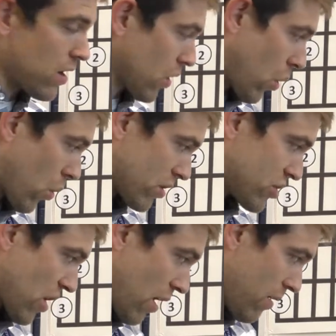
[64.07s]
chord
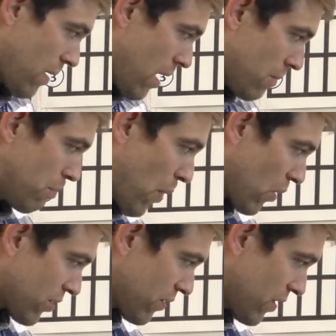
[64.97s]
chart,
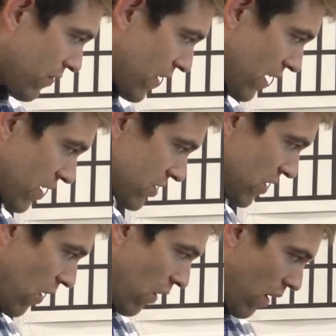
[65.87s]
both of the fingers
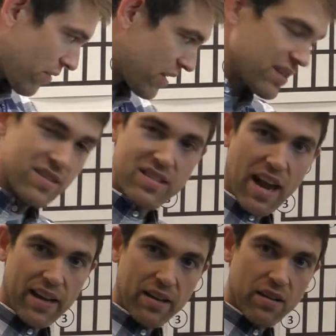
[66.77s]
are on the
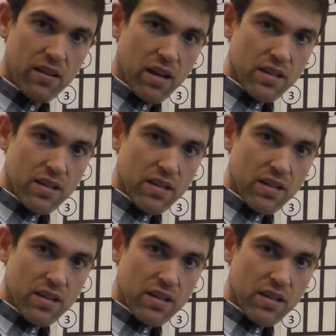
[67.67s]
second